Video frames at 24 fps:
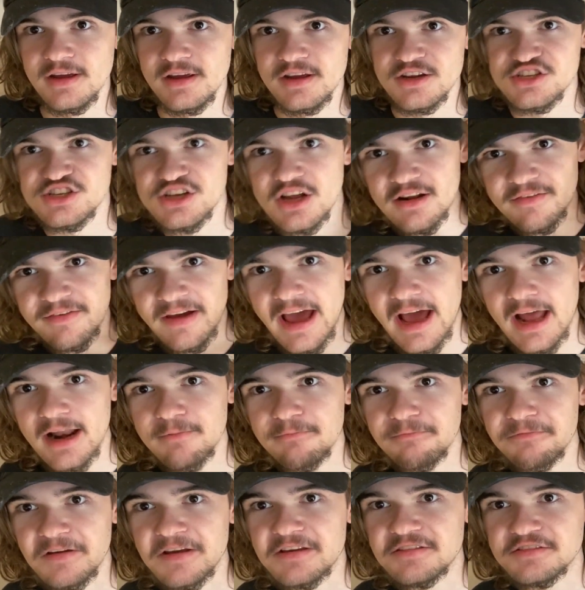Should have had
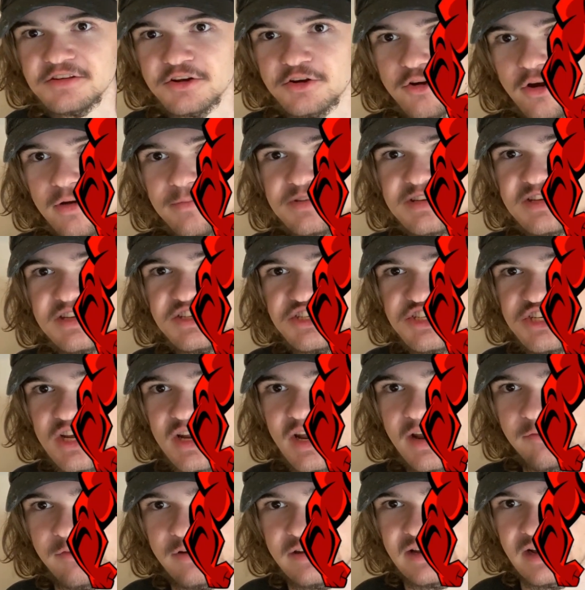him face the crimson chin
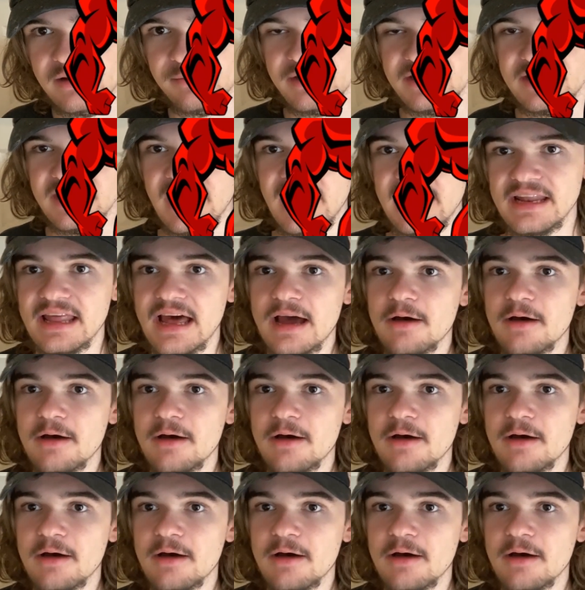every time he died.